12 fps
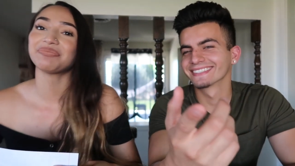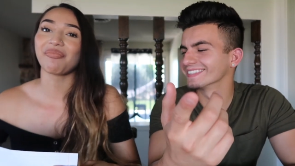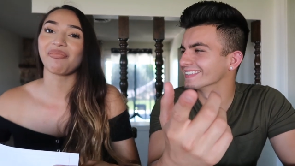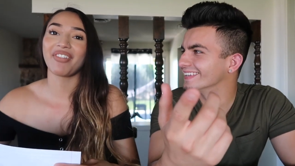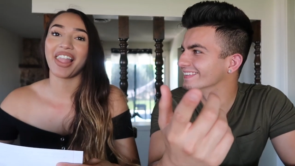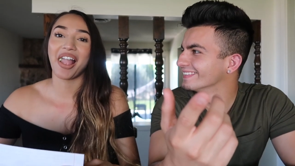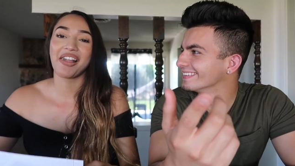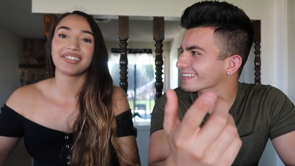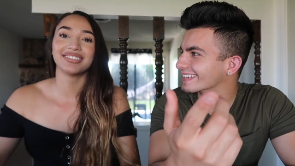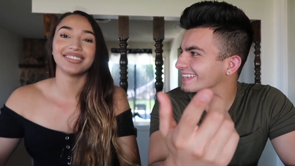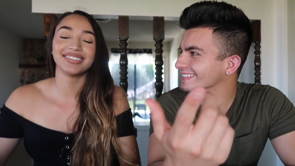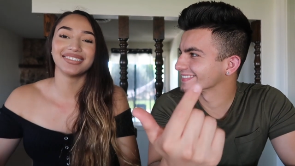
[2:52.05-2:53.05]
Speaker 1: I show
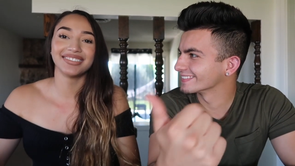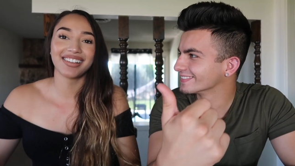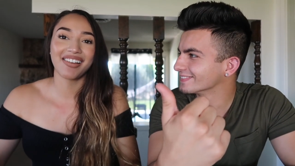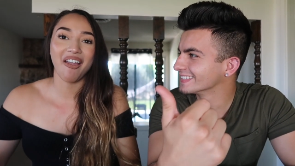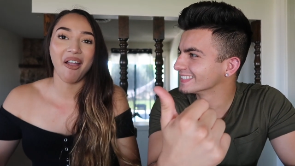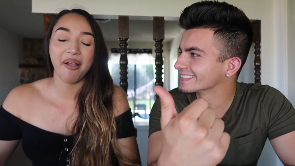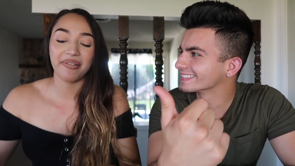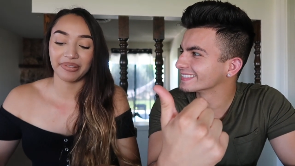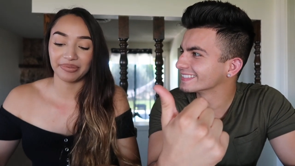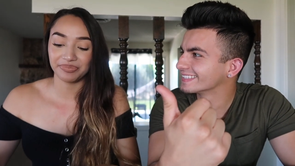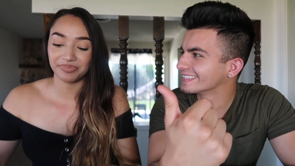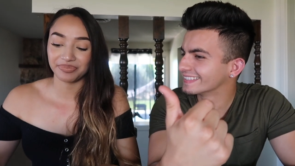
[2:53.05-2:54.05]
them? Could I show them this?
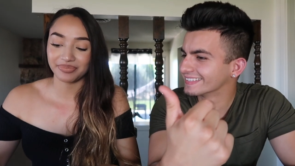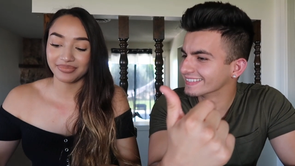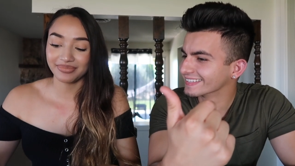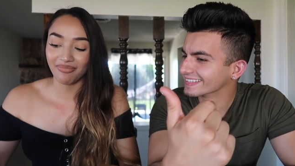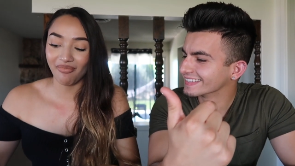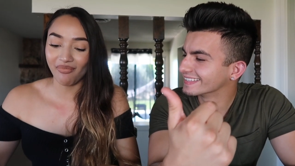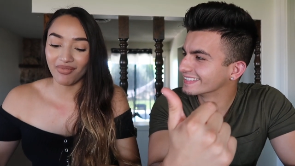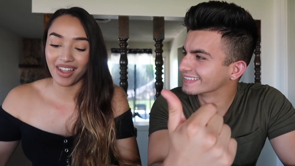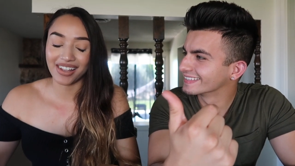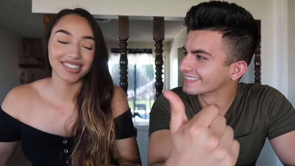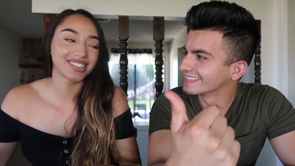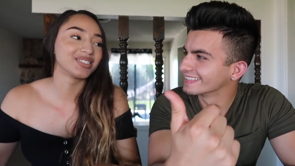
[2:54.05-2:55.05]

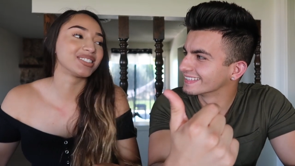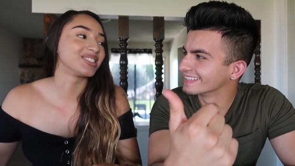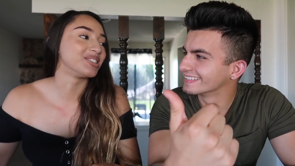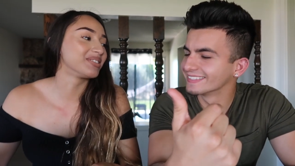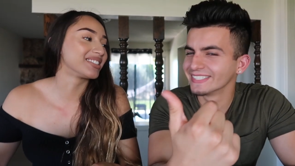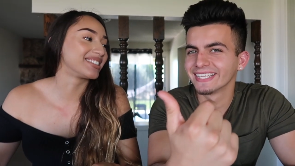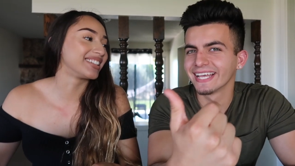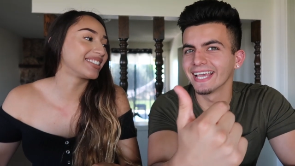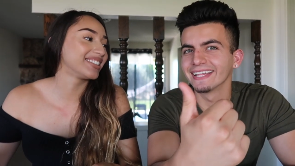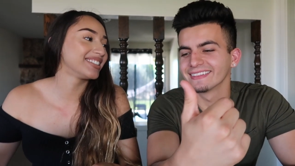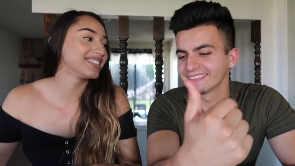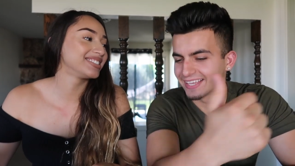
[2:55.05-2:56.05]
Speaker 2: Should we show them the
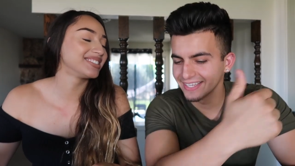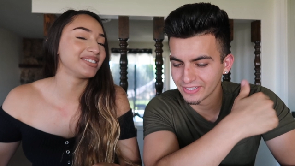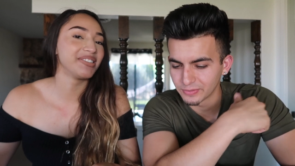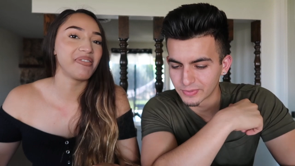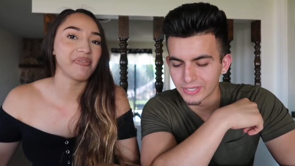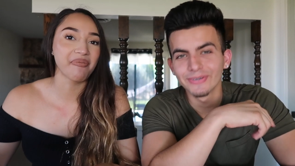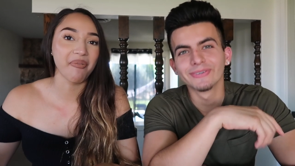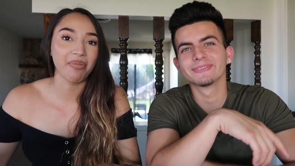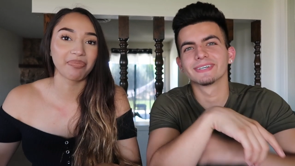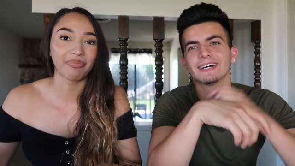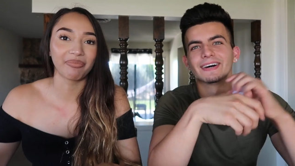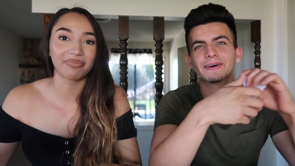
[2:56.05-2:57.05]
stickers? Hey,
Speaker 1: thank you,
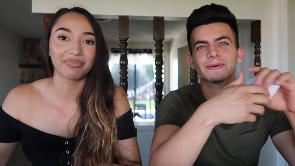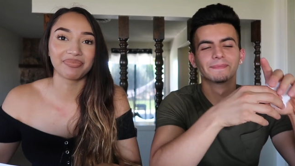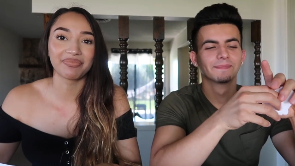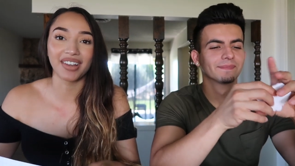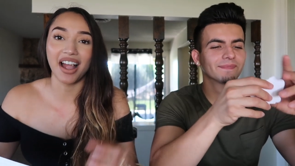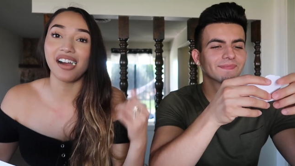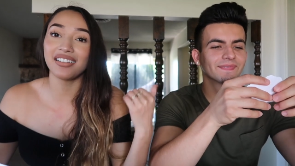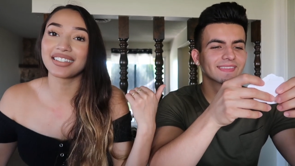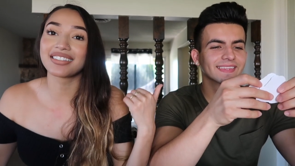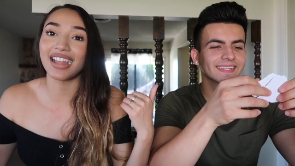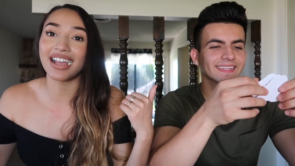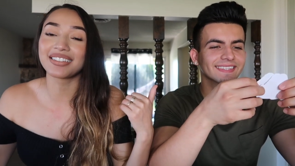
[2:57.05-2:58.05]
bro. Um,
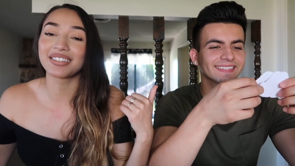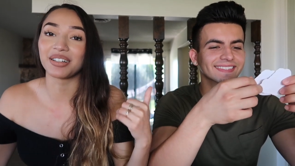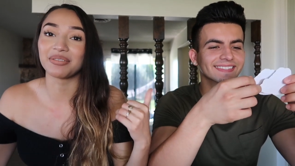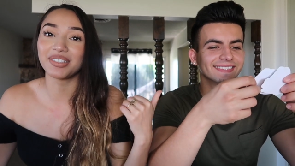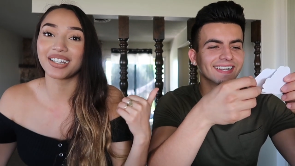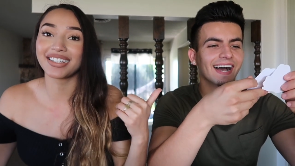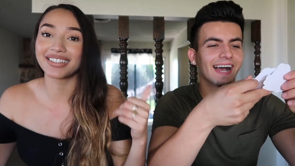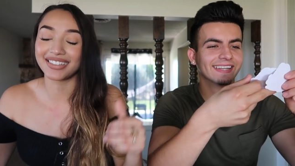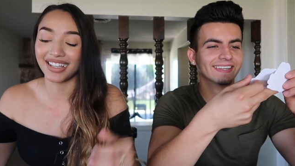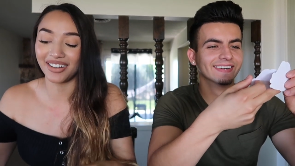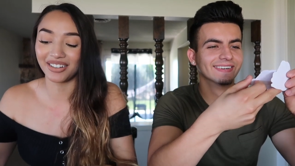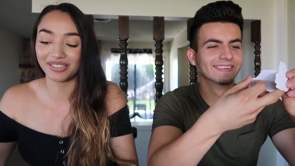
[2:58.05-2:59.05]
Speaker 2: Alex likes them. You can
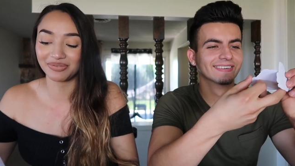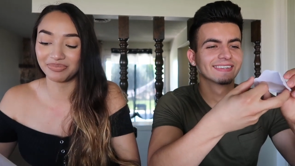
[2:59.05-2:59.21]
I tell.